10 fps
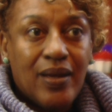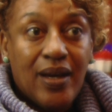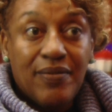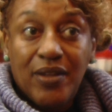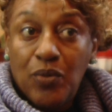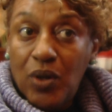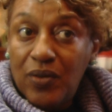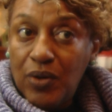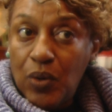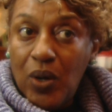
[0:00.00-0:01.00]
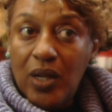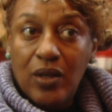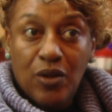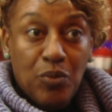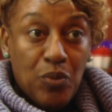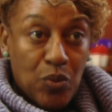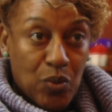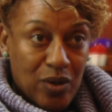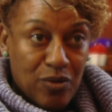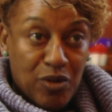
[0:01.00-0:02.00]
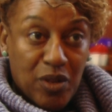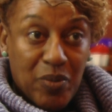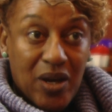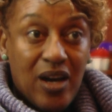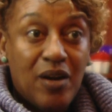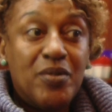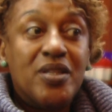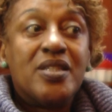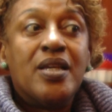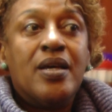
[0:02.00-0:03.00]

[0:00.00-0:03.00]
I've done one for Guadeloupe, one for the Bahamas,